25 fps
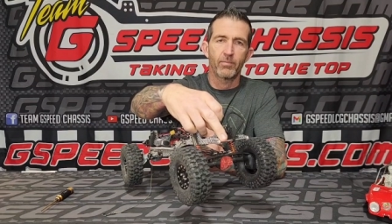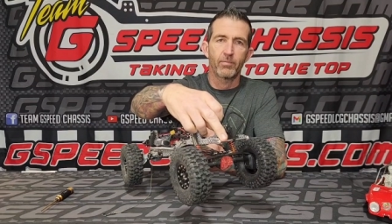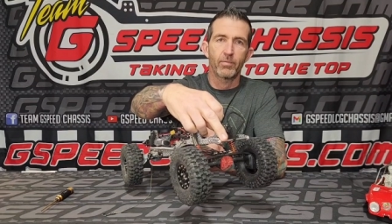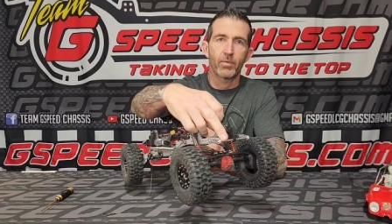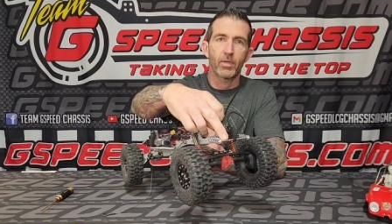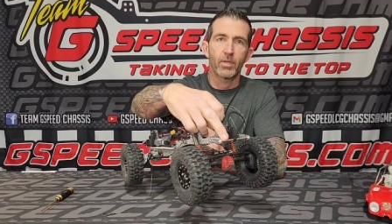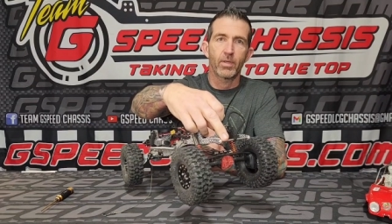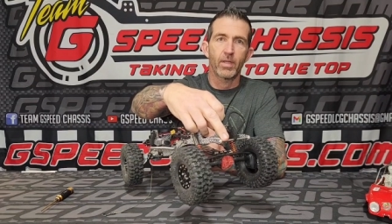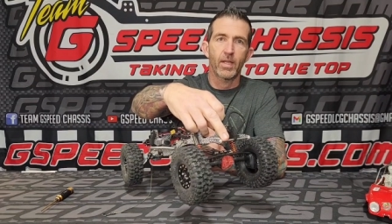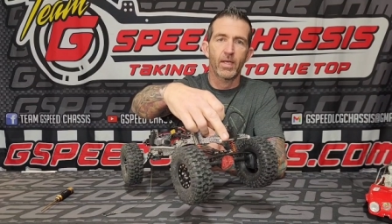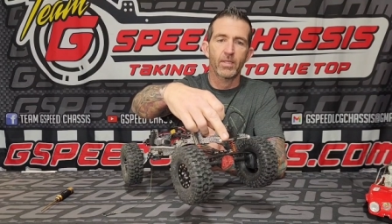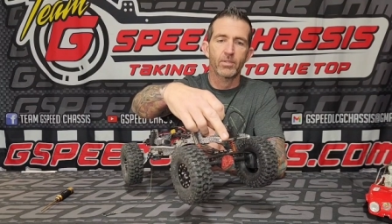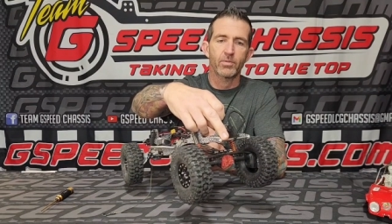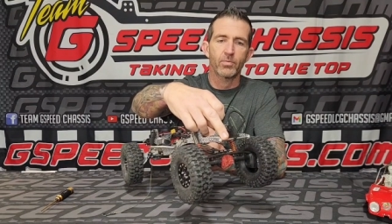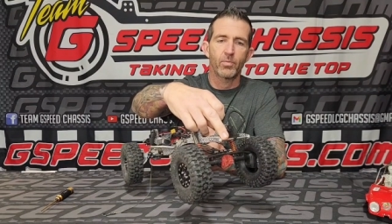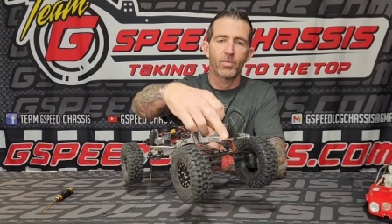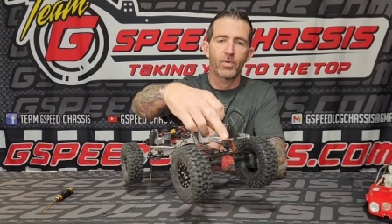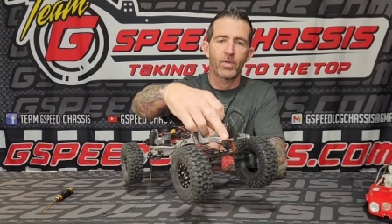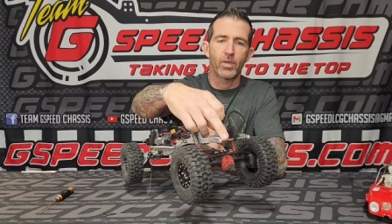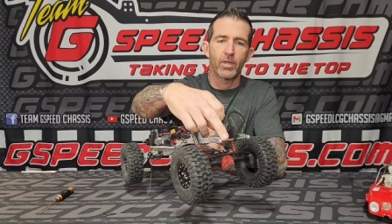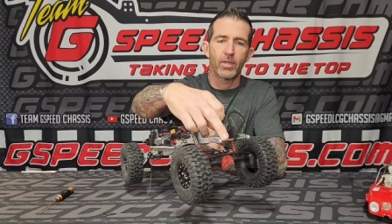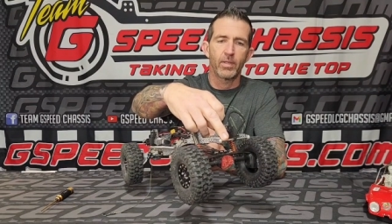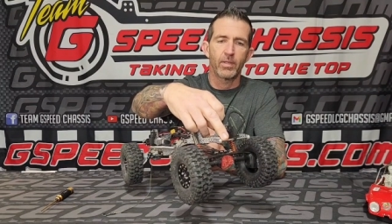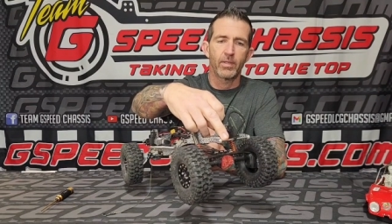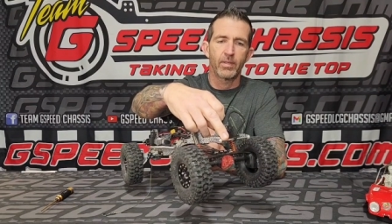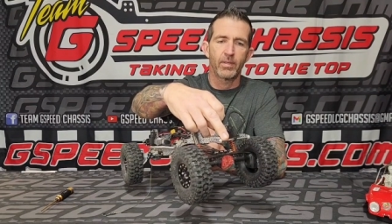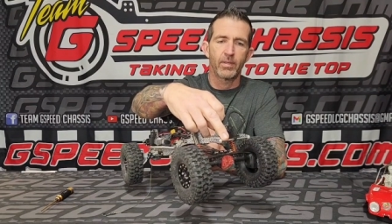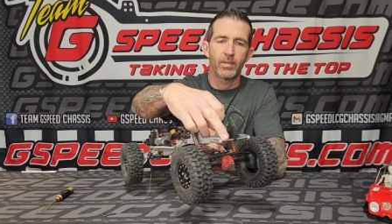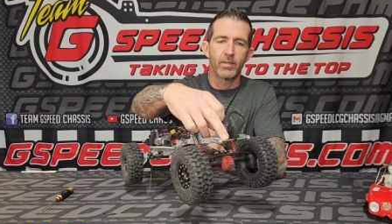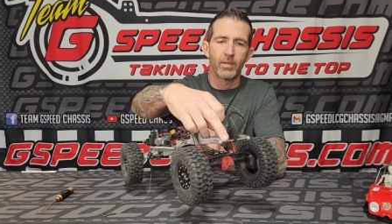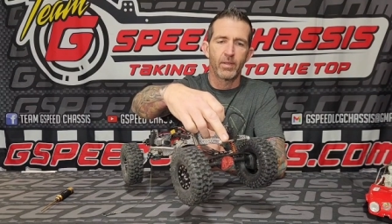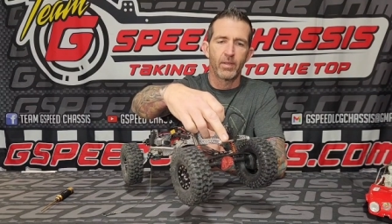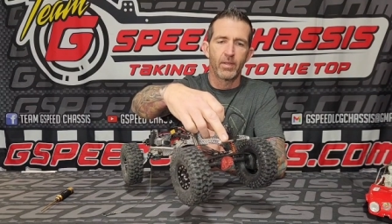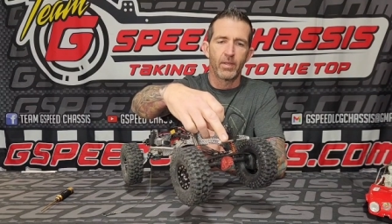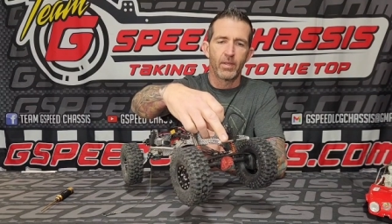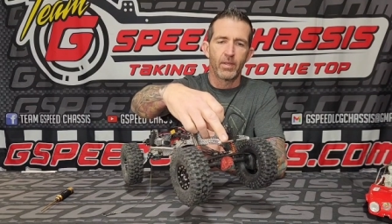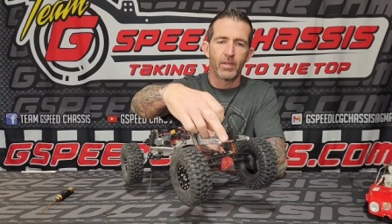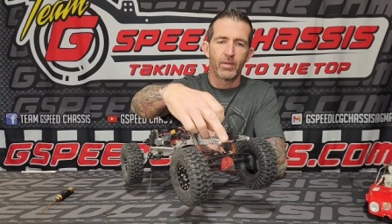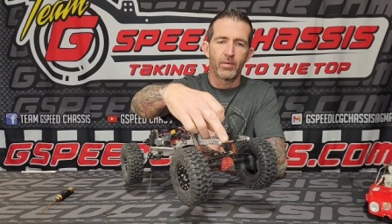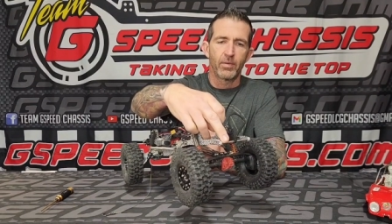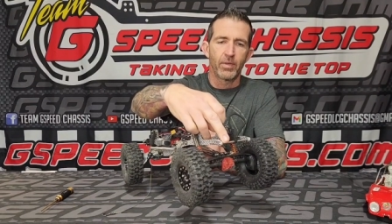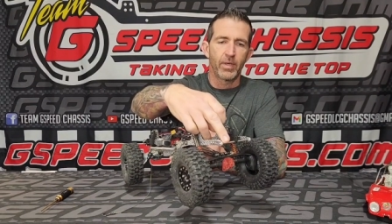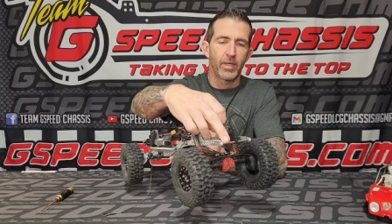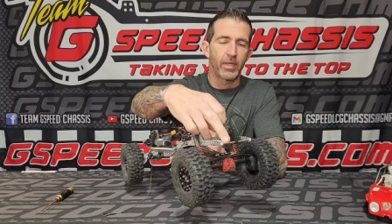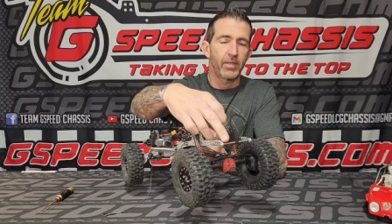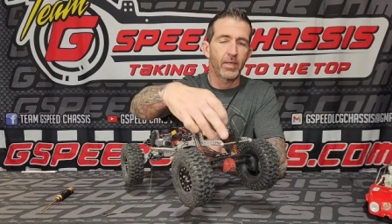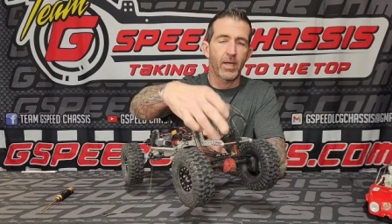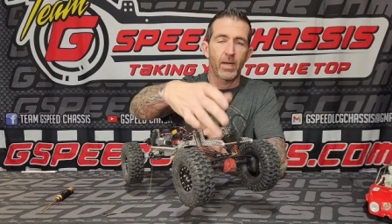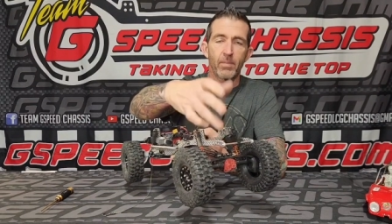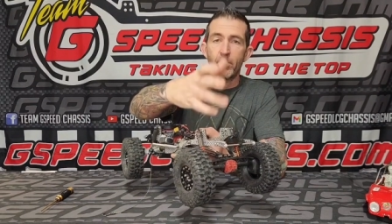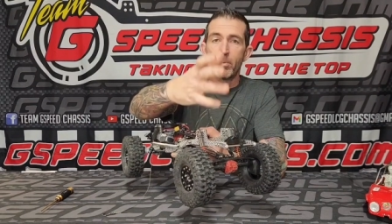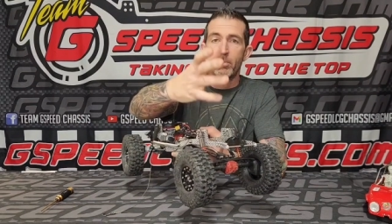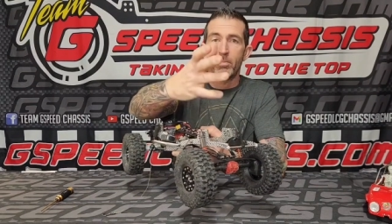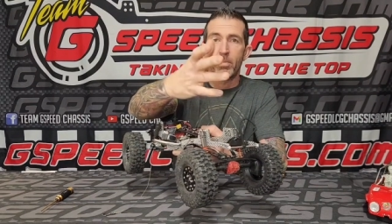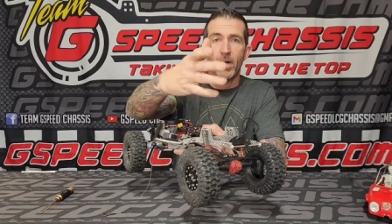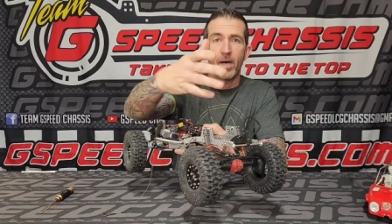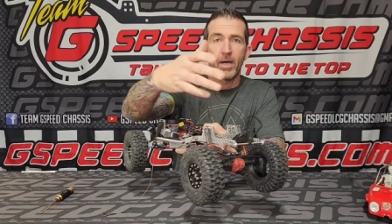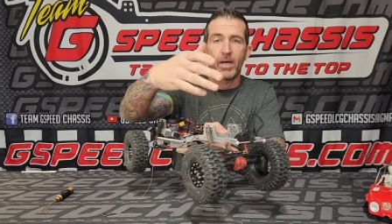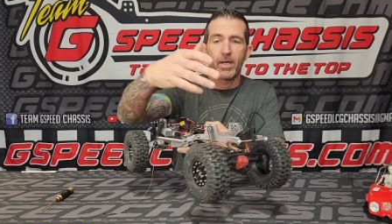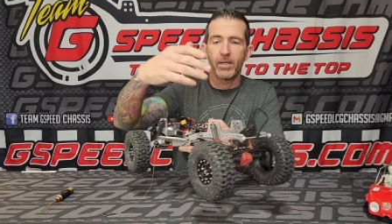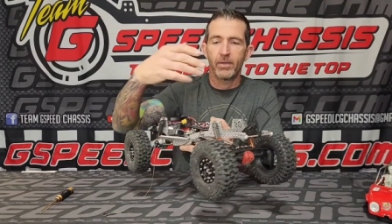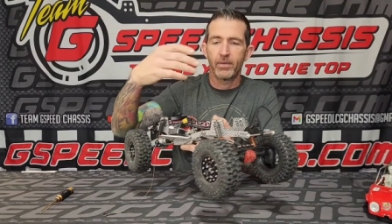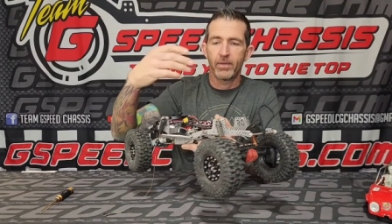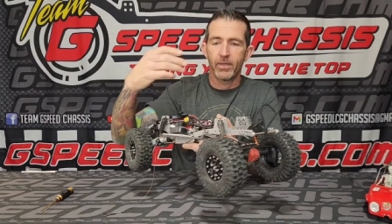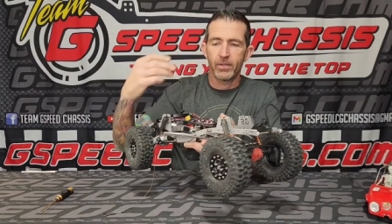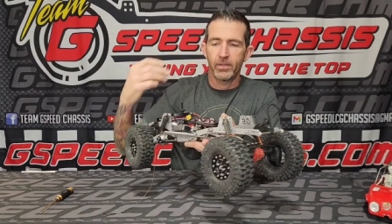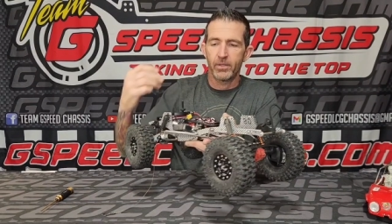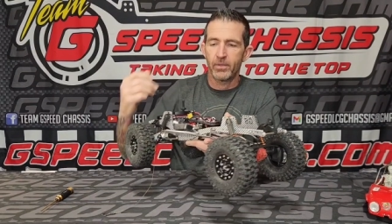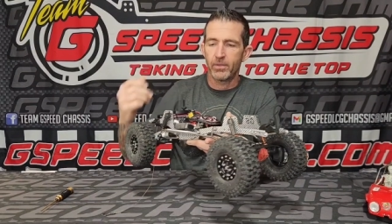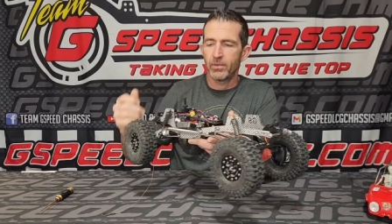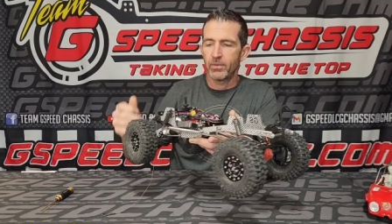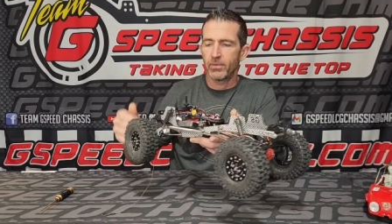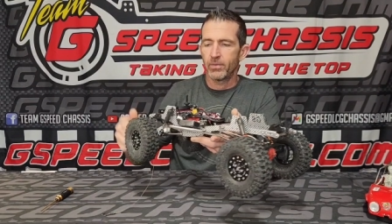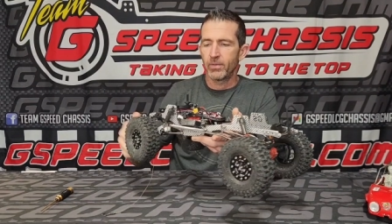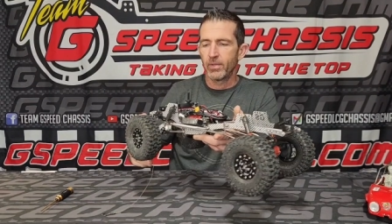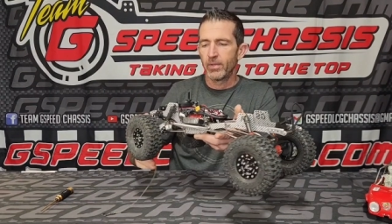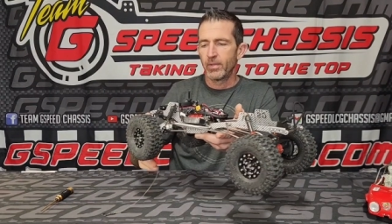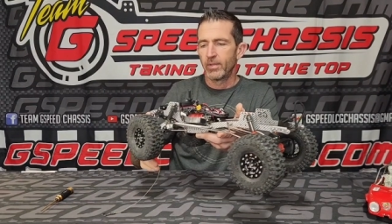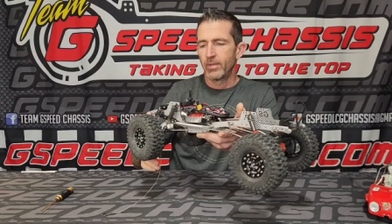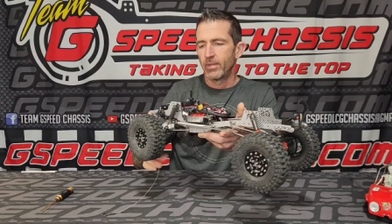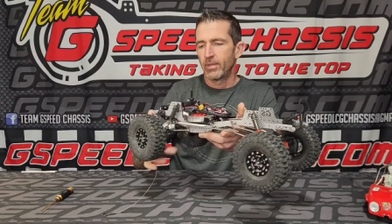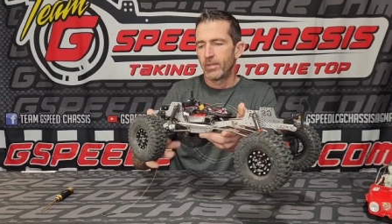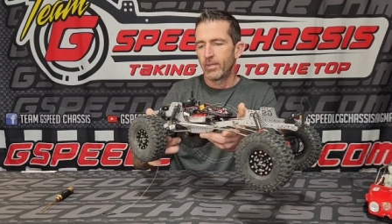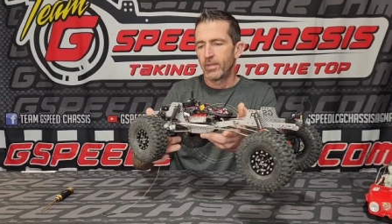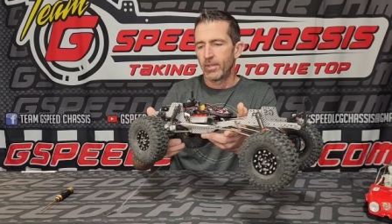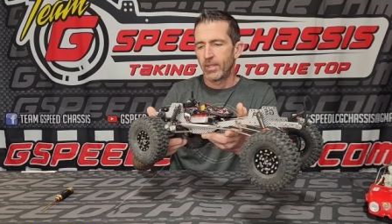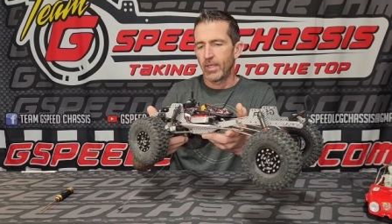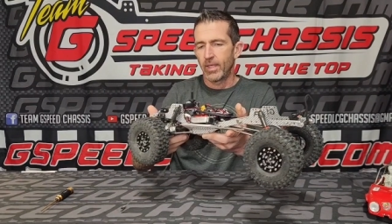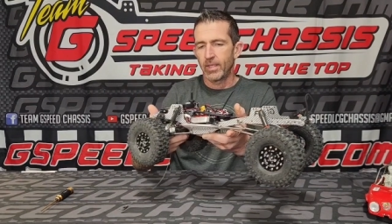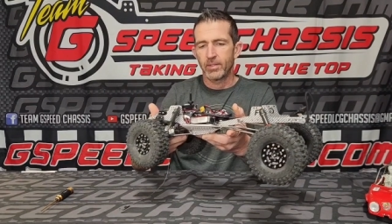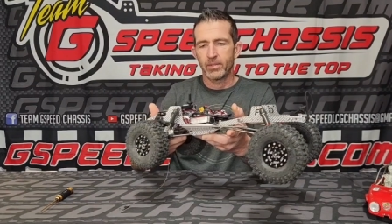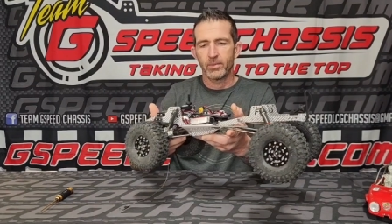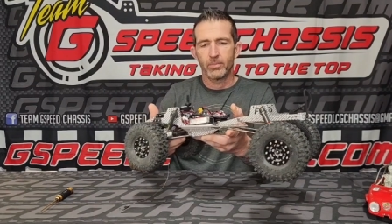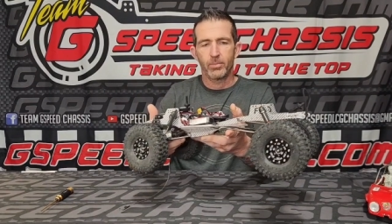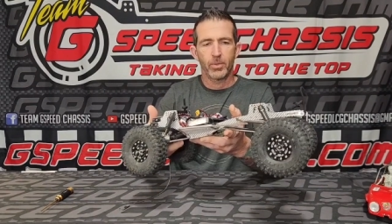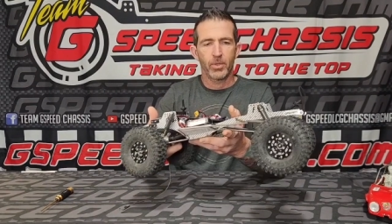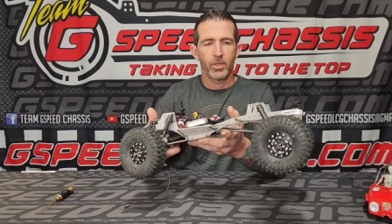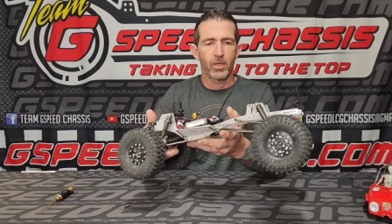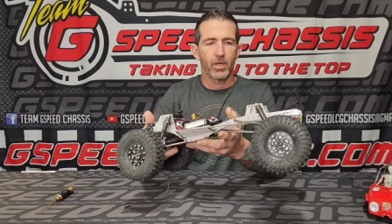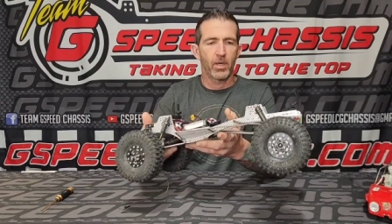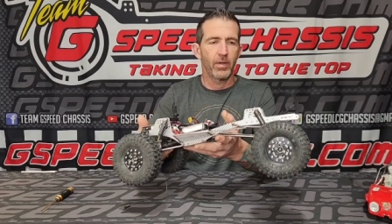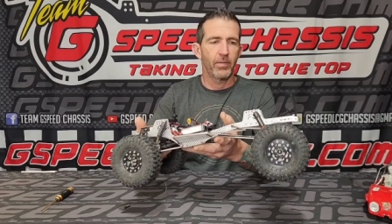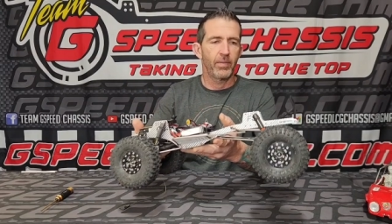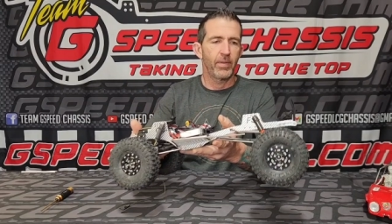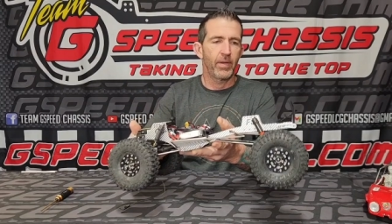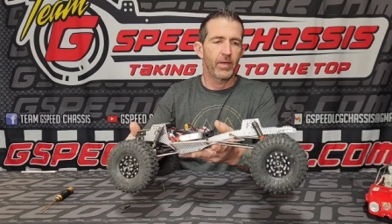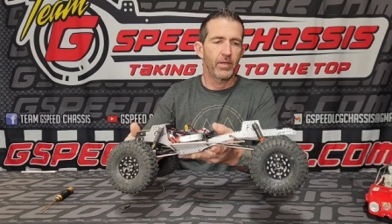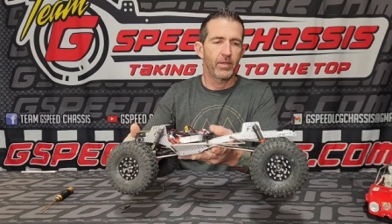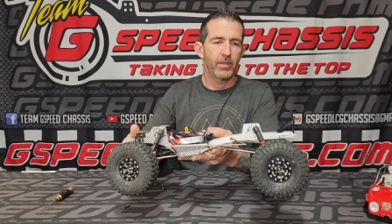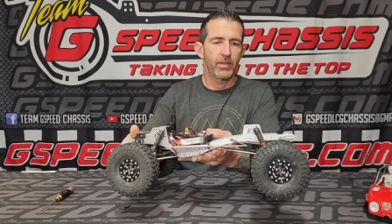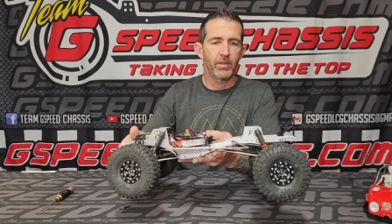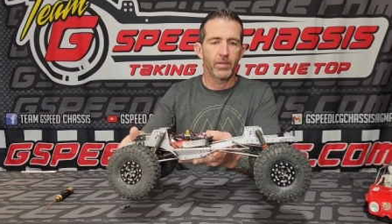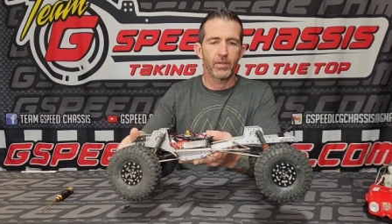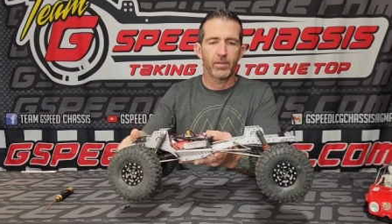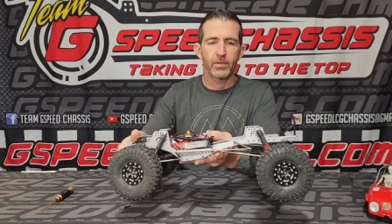for Class 1 or any type of body that you elect to put on there.